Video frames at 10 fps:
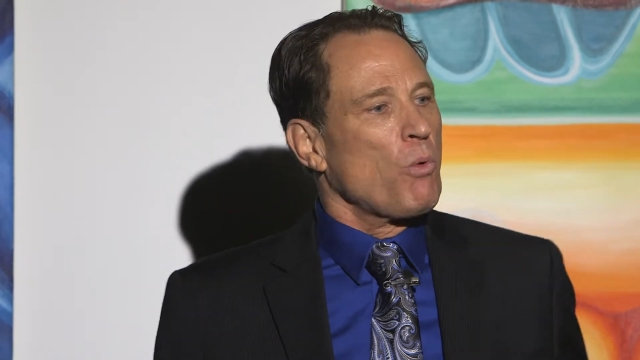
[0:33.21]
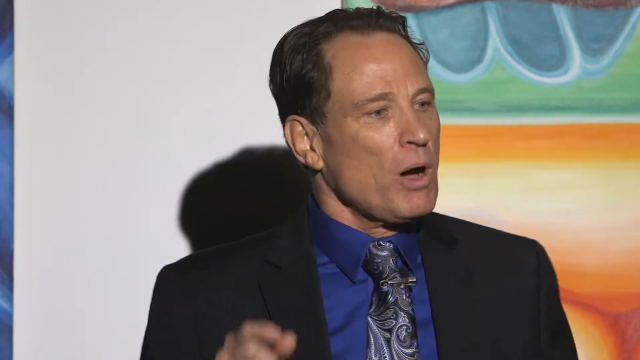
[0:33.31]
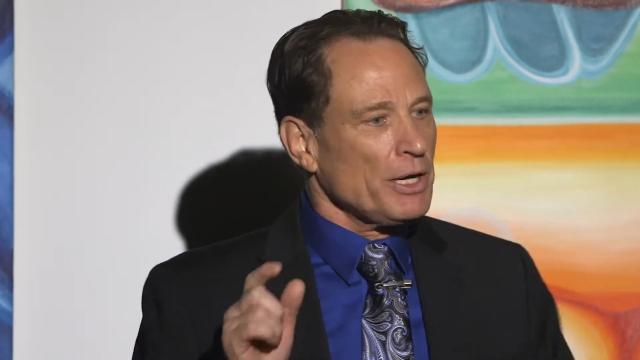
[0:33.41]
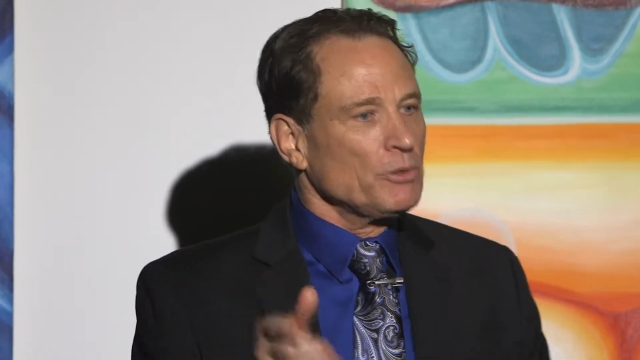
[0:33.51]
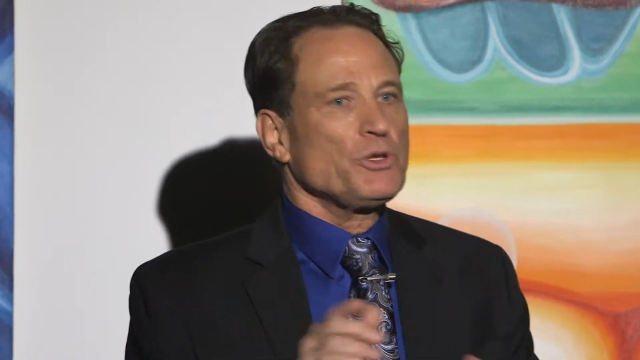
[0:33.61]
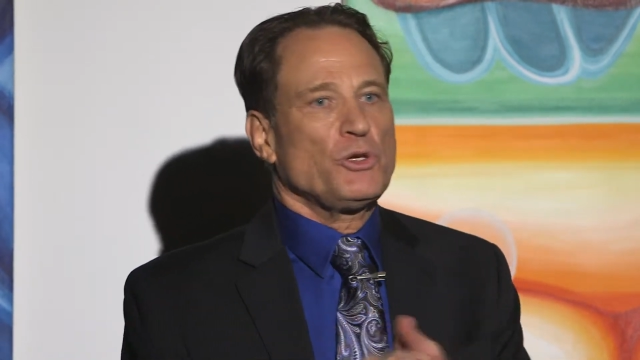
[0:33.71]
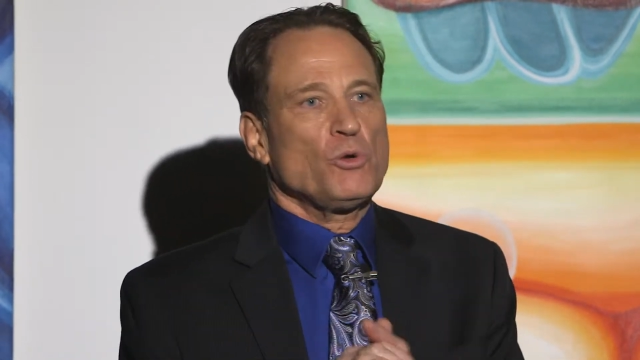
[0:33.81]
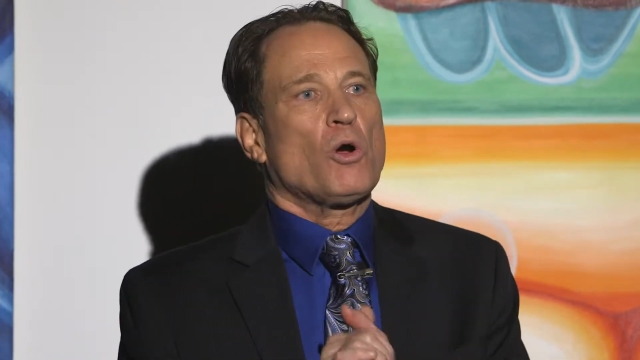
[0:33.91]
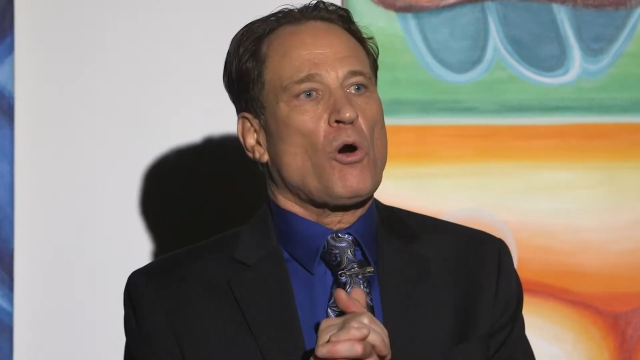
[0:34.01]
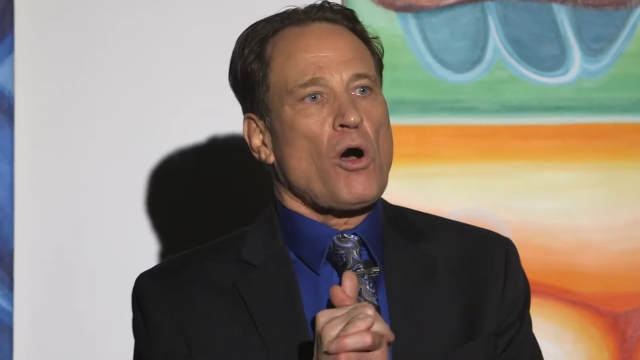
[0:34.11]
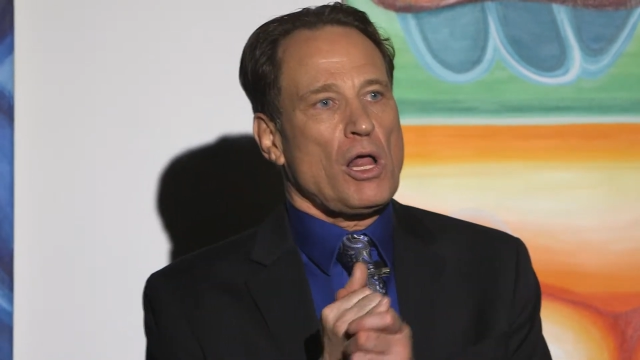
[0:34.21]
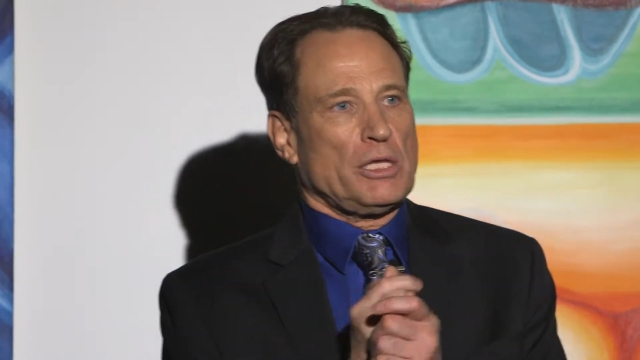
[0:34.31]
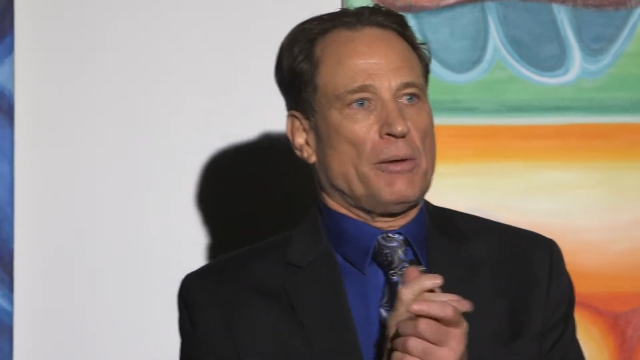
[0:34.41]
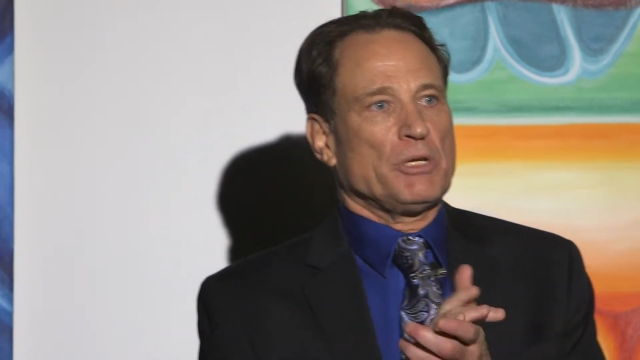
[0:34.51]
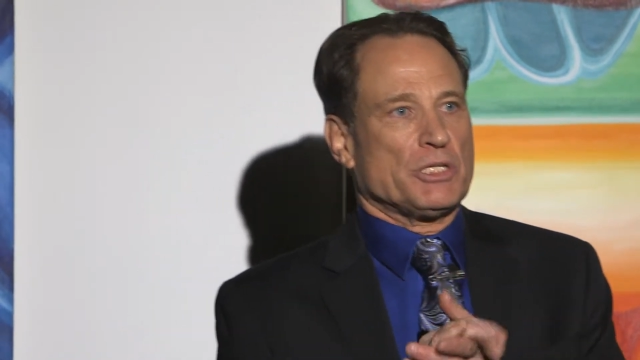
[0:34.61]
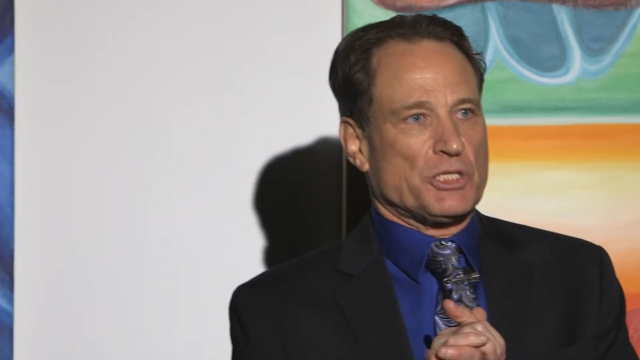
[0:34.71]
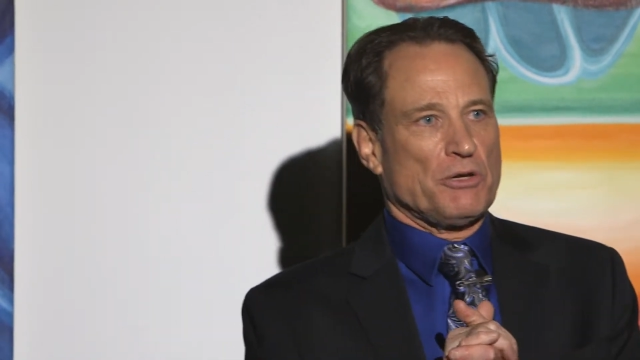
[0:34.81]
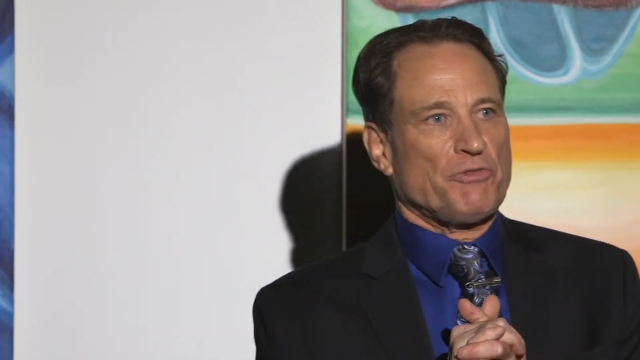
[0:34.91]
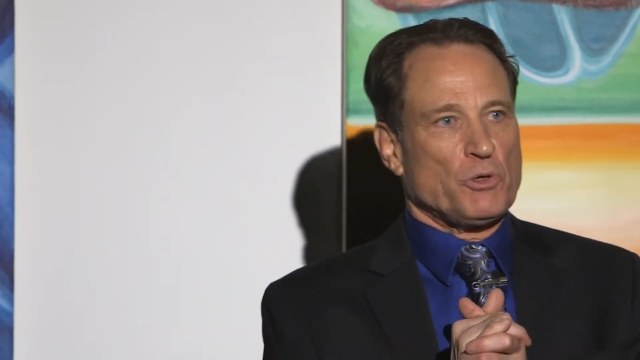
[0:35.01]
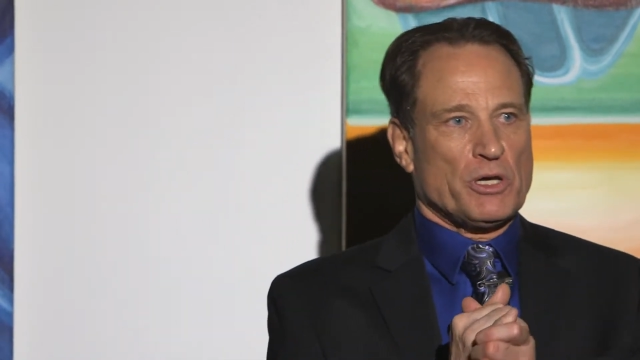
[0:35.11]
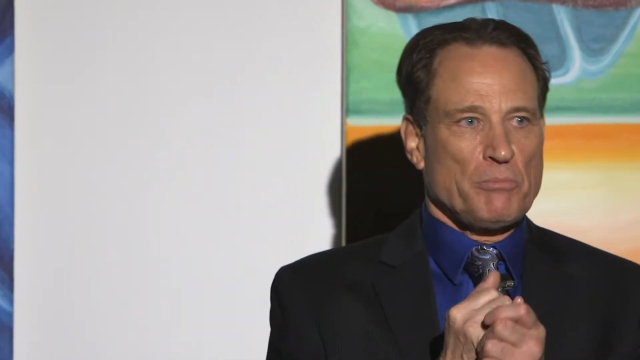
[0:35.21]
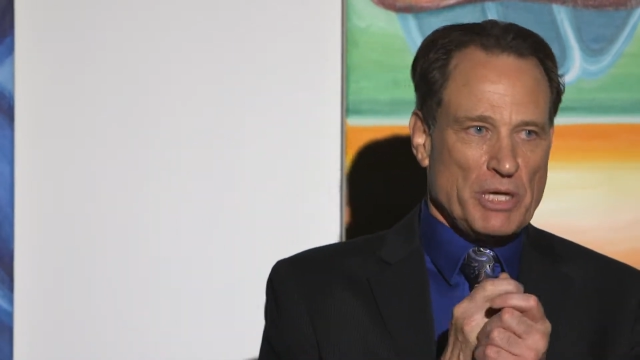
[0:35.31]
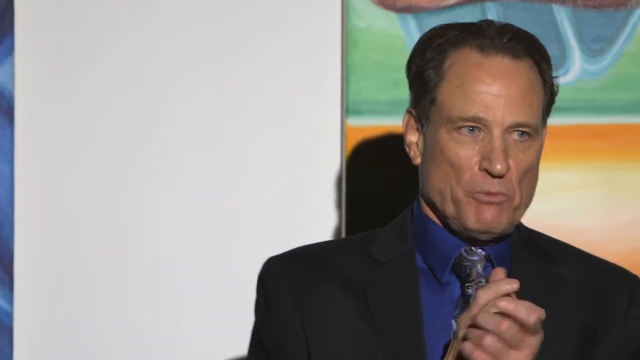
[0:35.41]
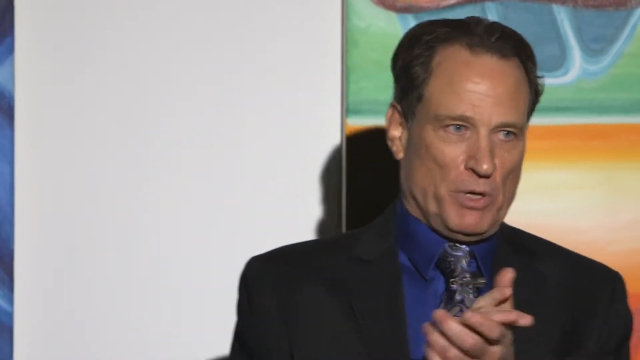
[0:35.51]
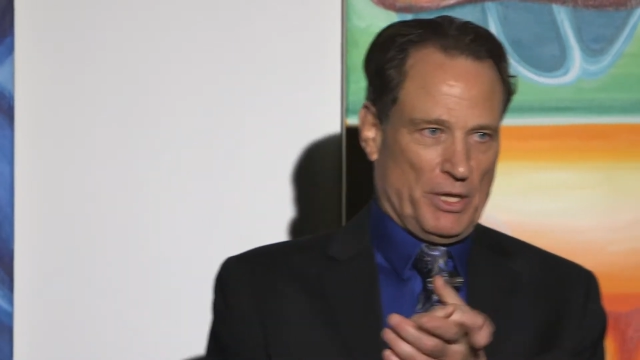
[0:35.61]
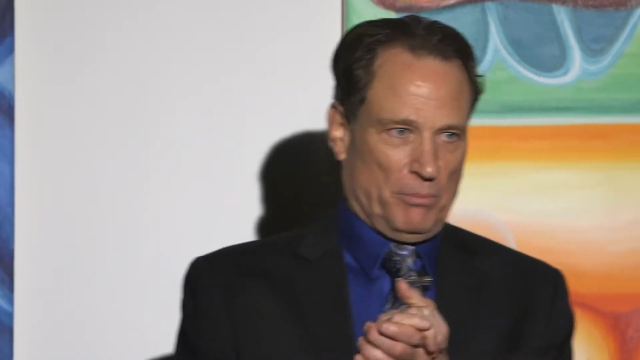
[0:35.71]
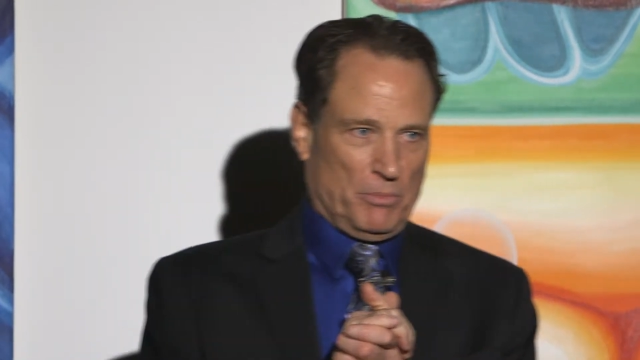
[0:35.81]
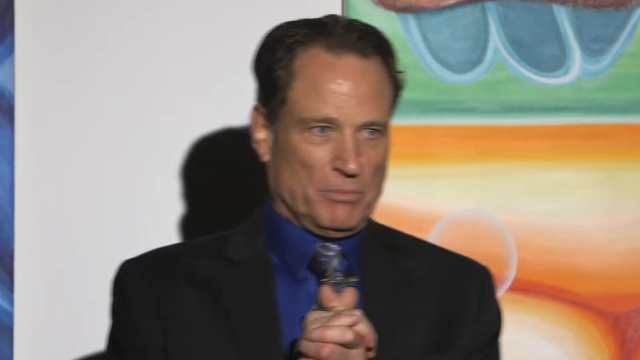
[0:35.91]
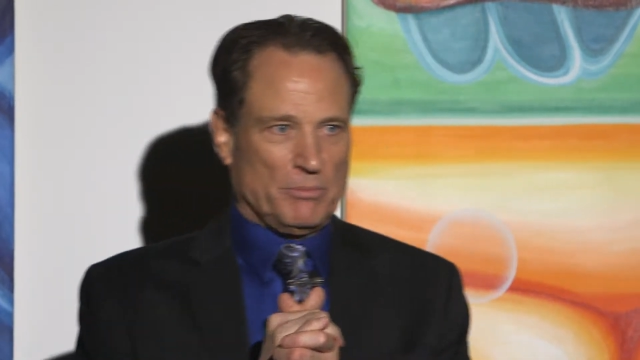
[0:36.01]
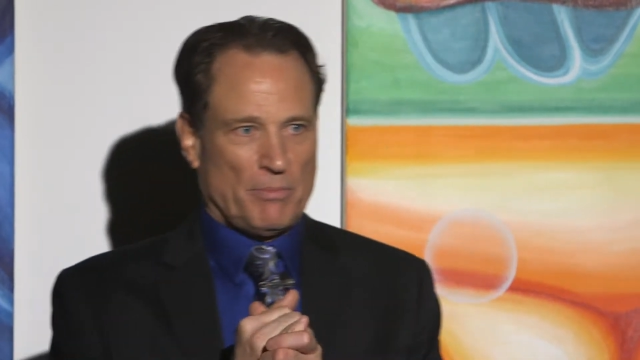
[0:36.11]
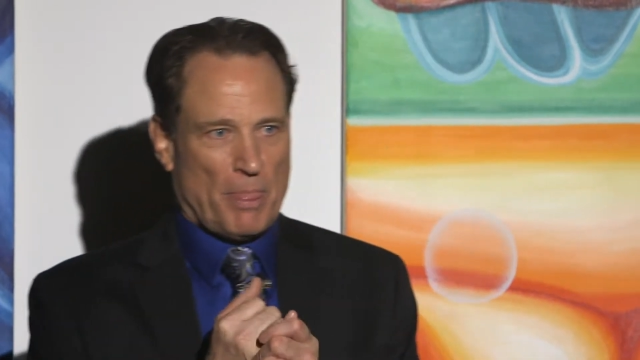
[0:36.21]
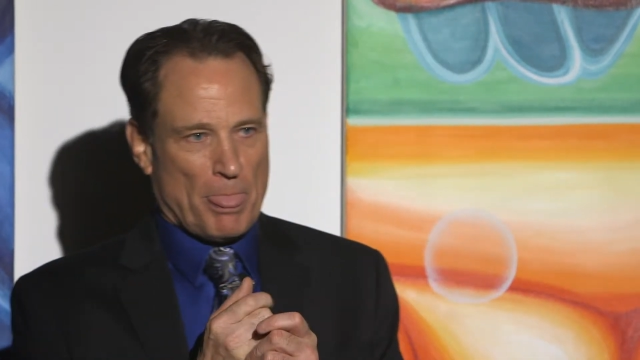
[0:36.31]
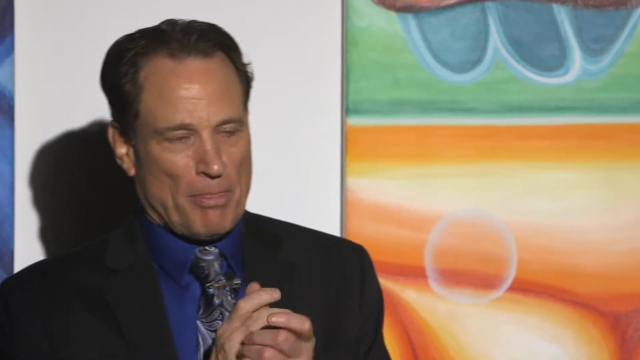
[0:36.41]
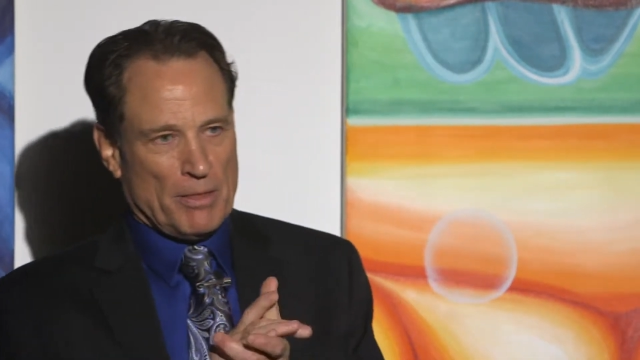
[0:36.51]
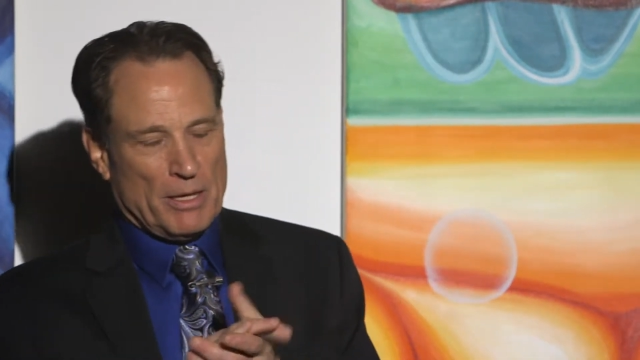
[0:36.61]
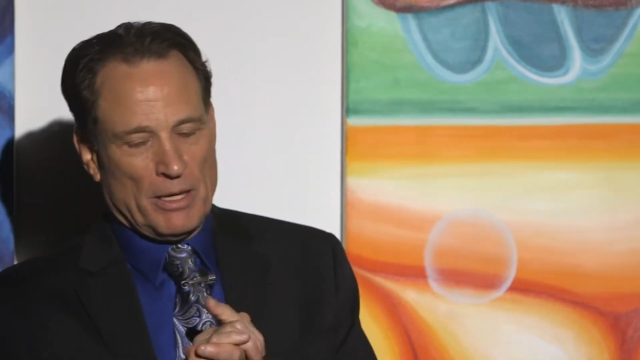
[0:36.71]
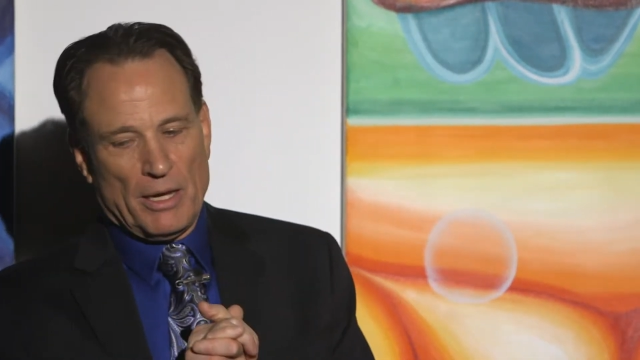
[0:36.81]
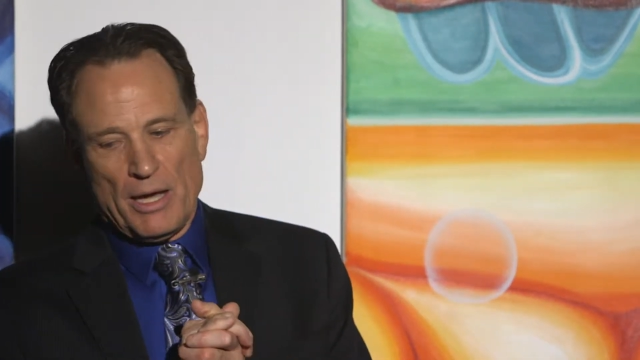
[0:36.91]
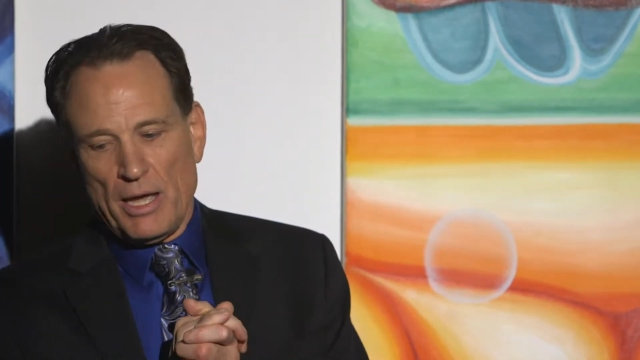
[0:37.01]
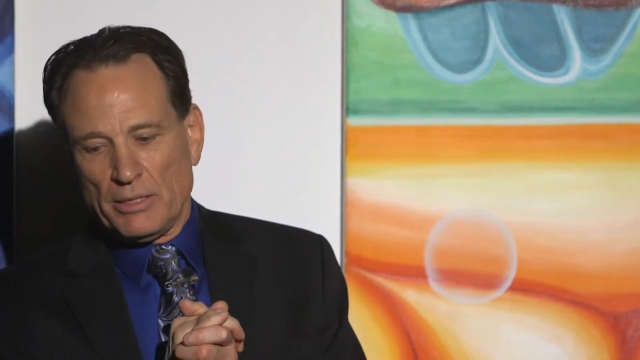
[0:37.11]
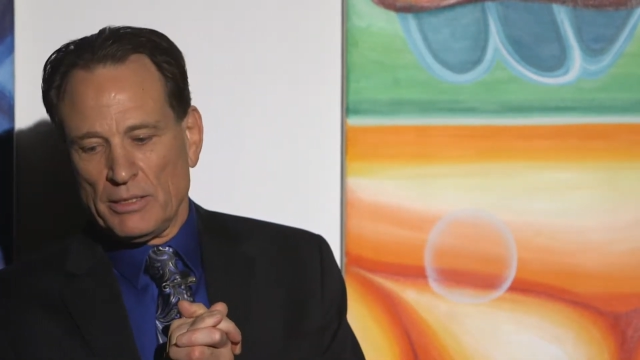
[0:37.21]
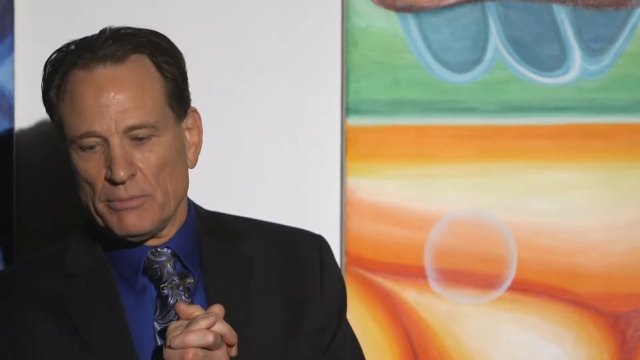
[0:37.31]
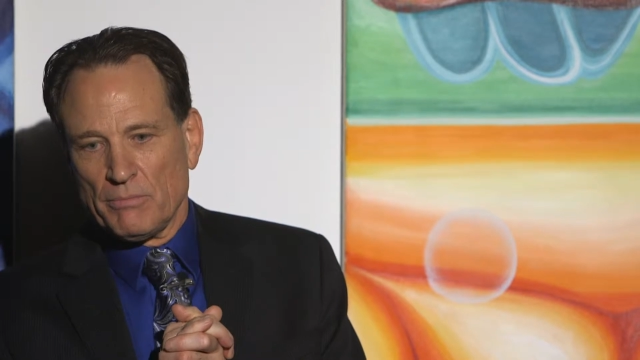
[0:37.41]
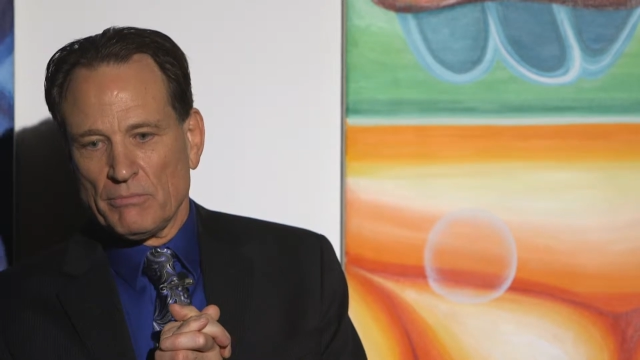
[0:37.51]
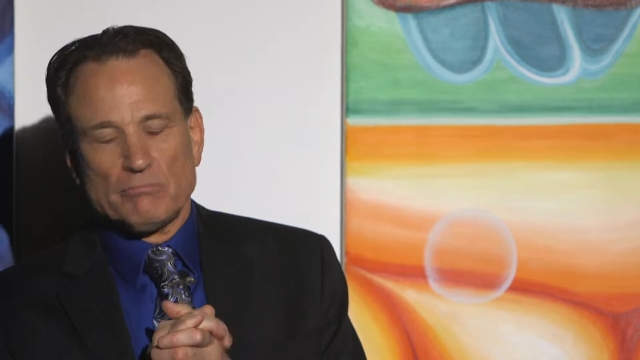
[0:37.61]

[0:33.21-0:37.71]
Why don't you call him and see if you can meet with him? And